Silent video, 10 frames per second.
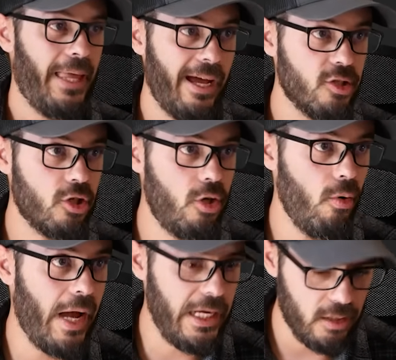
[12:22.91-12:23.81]

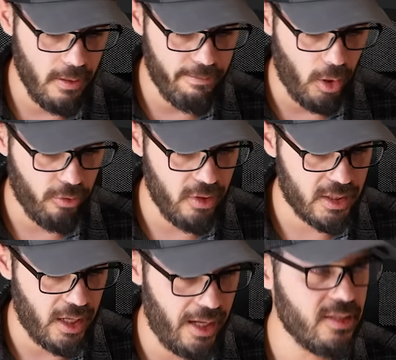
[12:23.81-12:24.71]
SQ8 in both of
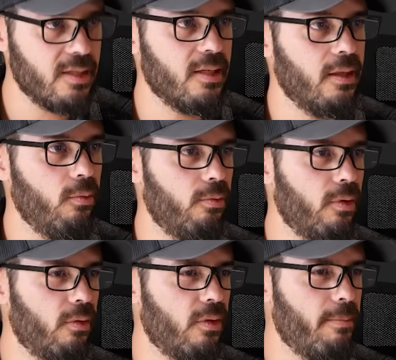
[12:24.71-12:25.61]
these cases, and
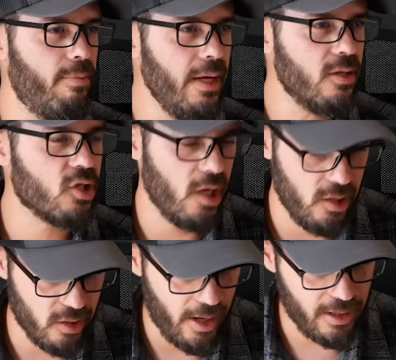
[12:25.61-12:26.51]
the biggest
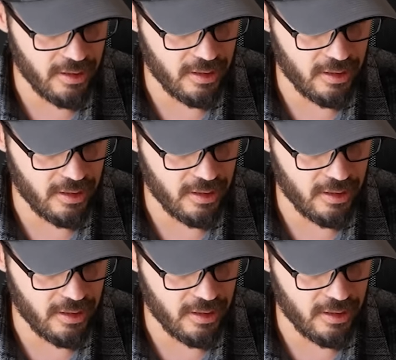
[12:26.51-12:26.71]
change that I can